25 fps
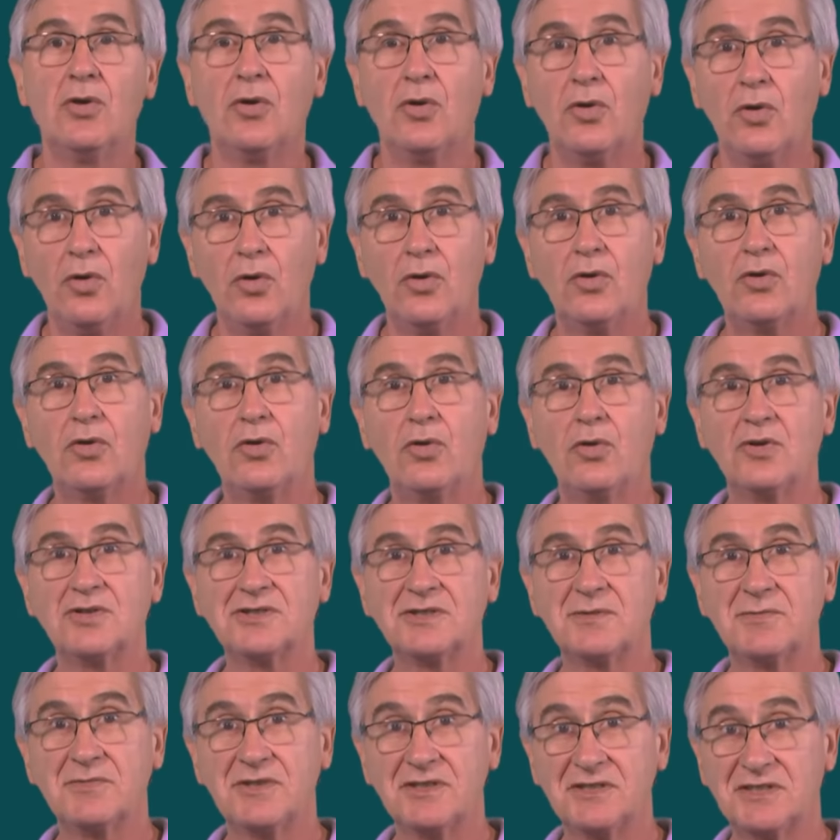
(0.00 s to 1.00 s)
or
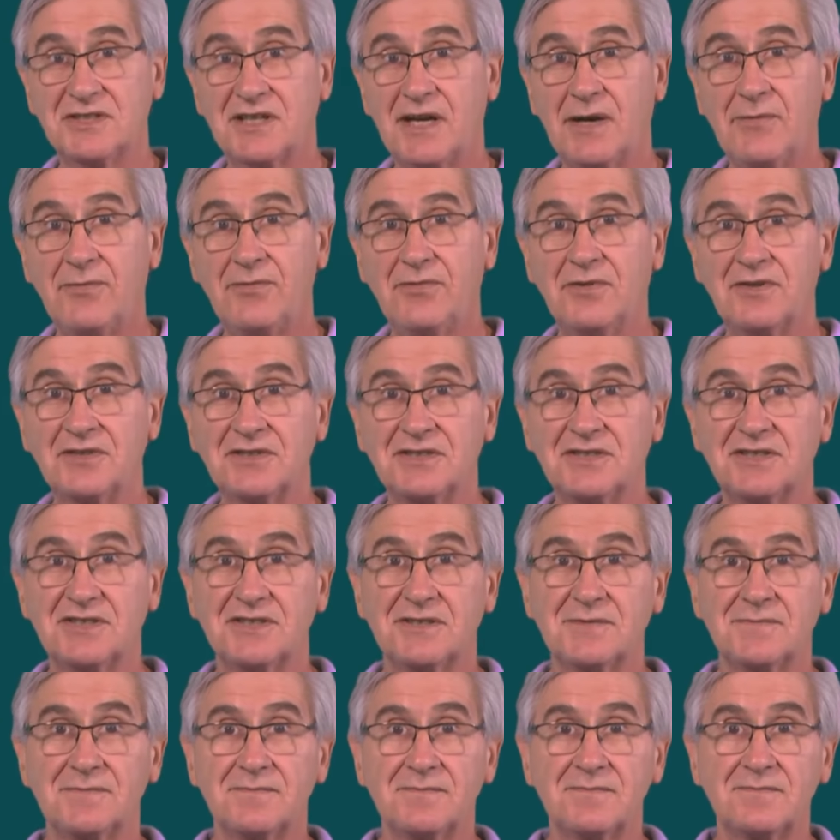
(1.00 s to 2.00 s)
cause them
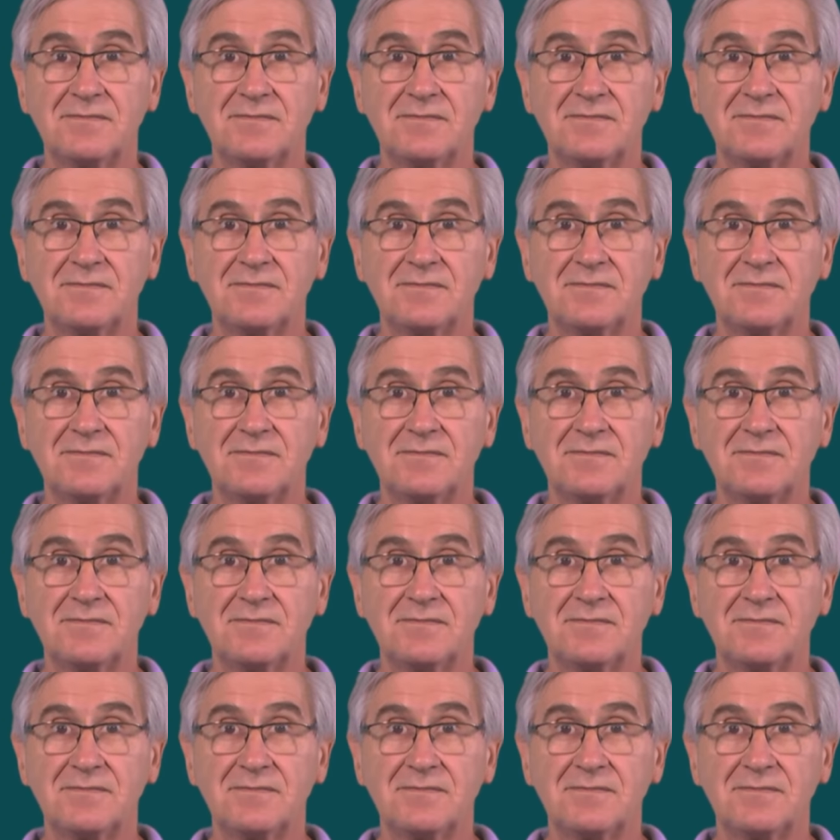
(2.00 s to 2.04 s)
discomforts.